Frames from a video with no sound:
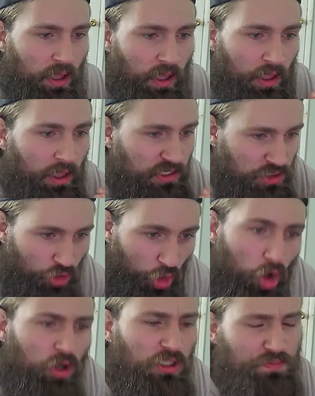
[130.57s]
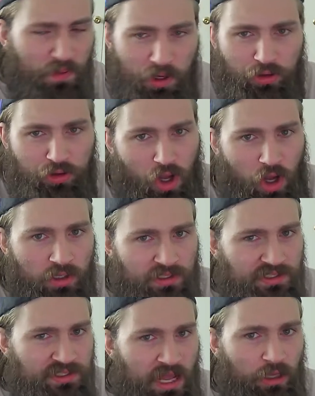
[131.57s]
As long as Petr Yan
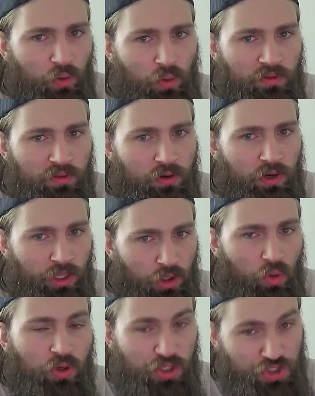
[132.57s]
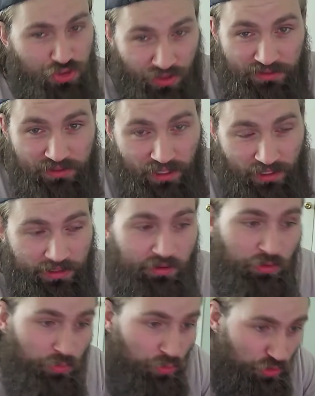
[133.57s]
does not go in there and go in a straight line and he
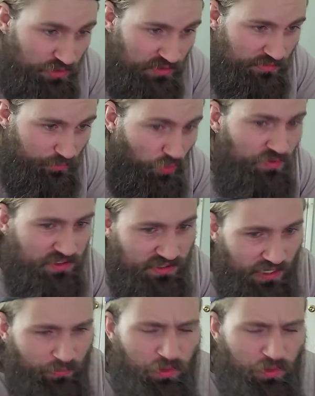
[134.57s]
moves his head,